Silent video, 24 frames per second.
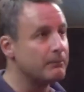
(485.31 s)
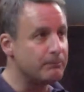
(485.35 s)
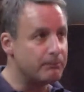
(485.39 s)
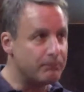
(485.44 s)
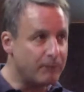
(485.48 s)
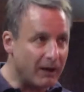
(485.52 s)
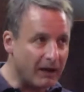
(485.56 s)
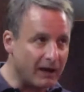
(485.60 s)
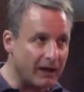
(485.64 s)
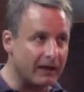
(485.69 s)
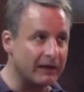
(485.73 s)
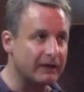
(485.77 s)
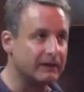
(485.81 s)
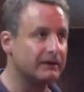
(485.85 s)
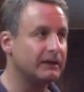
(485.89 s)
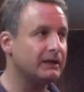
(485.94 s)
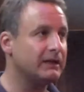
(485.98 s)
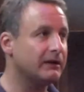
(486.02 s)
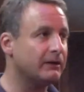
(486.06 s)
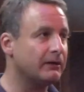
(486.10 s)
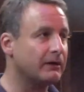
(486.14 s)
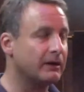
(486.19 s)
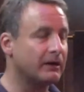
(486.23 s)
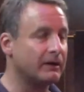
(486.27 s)
But, you
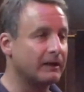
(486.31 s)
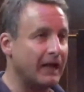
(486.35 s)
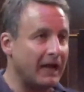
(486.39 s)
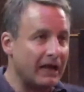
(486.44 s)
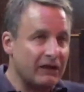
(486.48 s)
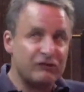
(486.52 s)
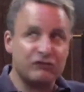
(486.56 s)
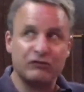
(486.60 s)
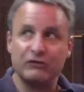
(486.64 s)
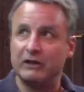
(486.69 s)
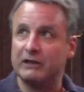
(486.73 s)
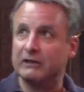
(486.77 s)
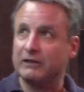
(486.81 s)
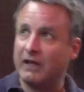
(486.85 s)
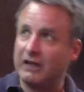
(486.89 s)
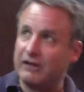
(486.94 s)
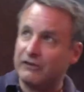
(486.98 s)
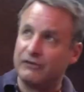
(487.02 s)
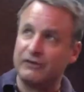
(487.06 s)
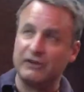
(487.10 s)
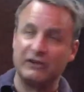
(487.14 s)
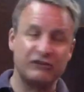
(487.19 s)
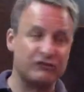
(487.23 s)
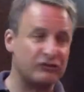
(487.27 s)
know, actually a lot
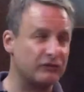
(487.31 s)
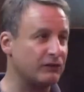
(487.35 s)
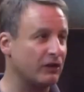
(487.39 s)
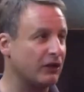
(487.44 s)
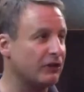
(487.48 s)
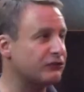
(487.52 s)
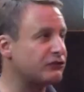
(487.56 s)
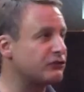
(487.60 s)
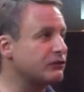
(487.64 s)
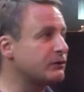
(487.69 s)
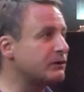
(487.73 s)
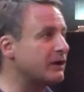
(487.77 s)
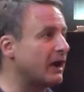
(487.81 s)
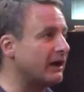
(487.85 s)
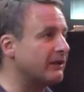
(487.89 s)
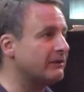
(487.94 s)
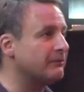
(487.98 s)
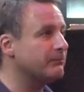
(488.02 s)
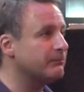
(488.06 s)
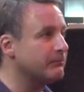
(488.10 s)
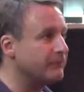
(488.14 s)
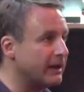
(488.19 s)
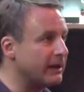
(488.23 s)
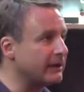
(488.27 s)
of things have also
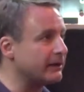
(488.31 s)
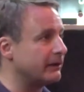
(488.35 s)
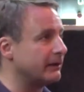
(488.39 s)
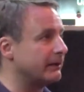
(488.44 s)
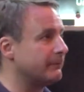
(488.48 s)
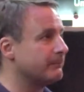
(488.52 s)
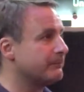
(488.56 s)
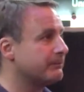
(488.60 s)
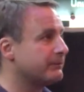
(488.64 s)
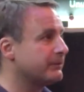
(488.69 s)
gotten better.